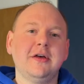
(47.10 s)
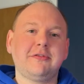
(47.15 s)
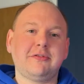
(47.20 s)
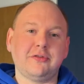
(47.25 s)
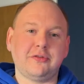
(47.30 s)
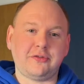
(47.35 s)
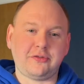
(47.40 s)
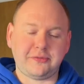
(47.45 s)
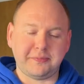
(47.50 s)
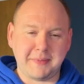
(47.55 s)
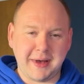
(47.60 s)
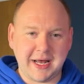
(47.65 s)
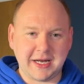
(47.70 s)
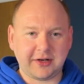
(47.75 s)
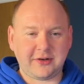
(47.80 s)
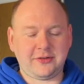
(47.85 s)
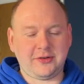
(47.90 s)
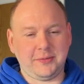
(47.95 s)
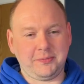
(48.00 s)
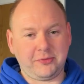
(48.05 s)
so
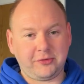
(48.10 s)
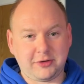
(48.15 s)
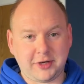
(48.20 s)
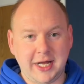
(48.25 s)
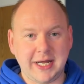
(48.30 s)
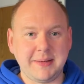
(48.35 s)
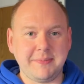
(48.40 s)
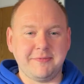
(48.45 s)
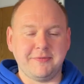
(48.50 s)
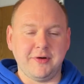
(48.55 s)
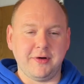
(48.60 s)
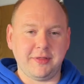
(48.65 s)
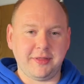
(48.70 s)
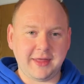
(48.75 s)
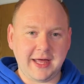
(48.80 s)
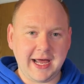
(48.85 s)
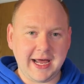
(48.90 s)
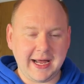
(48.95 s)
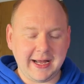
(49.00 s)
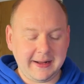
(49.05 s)
smash subscribe for
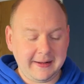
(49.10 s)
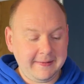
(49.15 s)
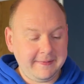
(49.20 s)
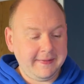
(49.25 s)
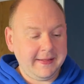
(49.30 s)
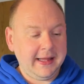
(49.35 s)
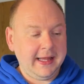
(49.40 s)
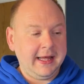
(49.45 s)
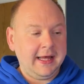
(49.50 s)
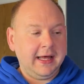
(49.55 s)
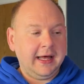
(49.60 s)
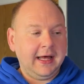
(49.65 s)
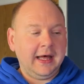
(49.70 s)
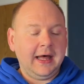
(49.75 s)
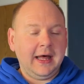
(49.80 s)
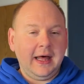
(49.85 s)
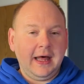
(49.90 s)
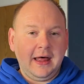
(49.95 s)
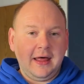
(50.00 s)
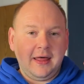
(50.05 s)
that.
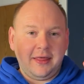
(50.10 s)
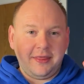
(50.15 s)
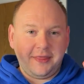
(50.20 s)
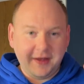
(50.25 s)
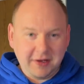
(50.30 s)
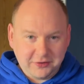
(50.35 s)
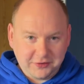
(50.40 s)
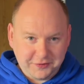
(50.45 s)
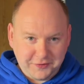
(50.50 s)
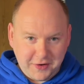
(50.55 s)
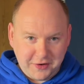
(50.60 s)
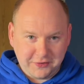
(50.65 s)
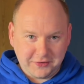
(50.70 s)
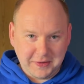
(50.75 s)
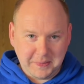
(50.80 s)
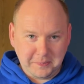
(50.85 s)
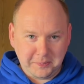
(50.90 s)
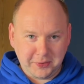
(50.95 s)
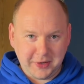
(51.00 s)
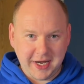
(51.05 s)
This first
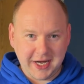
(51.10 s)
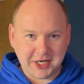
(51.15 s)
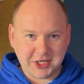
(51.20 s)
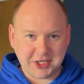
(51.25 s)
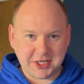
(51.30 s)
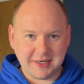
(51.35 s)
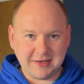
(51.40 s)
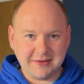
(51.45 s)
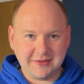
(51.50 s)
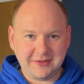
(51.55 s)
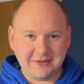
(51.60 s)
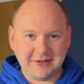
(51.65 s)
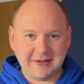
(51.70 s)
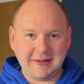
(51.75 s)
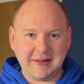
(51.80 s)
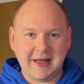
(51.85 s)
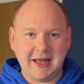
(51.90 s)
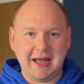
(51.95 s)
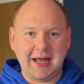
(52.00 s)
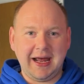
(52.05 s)
impressions
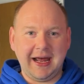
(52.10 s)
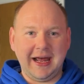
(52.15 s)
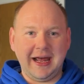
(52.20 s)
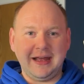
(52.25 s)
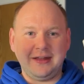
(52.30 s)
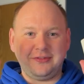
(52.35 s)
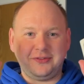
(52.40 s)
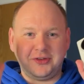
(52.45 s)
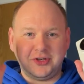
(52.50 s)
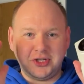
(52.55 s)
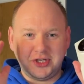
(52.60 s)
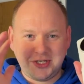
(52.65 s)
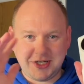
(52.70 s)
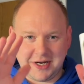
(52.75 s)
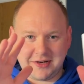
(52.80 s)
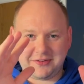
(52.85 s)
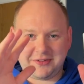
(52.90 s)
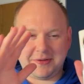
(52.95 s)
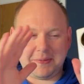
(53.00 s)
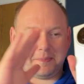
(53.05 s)
is
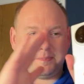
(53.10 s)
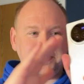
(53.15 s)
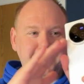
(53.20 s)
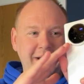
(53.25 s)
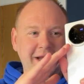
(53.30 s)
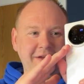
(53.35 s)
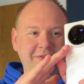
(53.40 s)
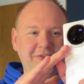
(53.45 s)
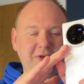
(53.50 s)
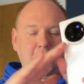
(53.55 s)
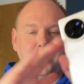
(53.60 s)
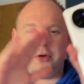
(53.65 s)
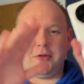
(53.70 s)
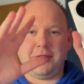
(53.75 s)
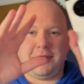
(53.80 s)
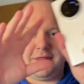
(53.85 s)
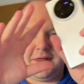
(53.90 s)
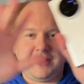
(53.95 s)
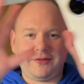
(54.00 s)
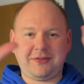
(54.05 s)
just based
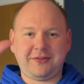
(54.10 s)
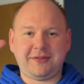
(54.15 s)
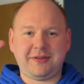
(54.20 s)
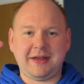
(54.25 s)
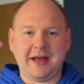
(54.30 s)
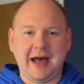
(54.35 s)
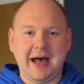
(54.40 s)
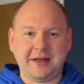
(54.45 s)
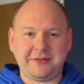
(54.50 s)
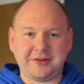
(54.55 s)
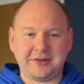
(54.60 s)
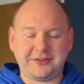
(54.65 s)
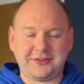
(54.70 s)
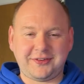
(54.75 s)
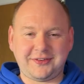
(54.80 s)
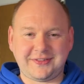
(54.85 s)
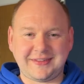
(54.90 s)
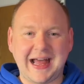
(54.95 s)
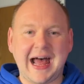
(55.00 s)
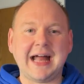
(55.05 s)
on this as a
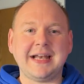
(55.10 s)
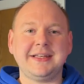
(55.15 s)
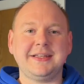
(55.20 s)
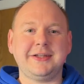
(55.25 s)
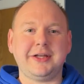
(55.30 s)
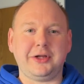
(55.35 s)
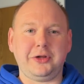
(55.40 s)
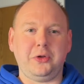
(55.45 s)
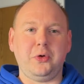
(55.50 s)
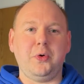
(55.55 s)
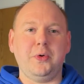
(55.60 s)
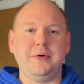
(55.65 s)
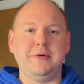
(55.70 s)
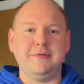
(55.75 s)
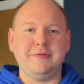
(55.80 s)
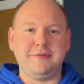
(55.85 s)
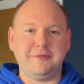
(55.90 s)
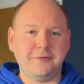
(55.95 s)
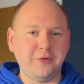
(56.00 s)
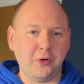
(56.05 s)
standalone
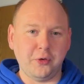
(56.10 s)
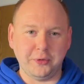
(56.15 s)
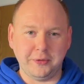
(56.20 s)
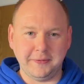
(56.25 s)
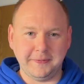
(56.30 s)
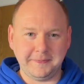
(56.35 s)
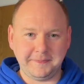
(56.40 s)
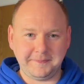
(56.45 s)
phone.